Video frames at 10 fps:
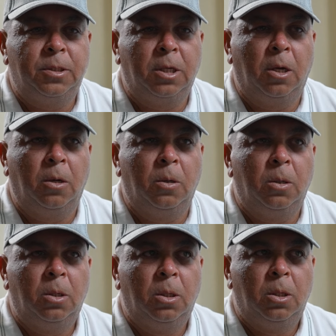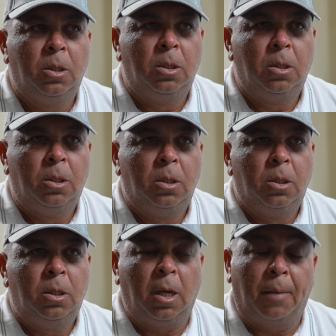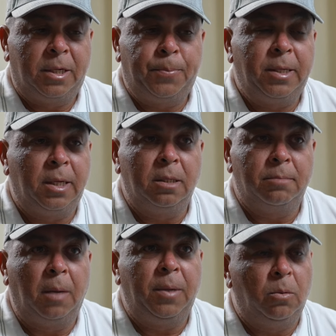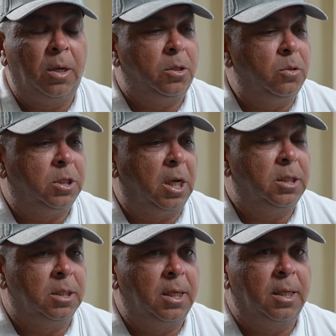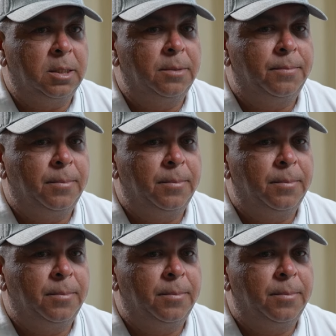So, I'm expecting maybe one or two changes, yes,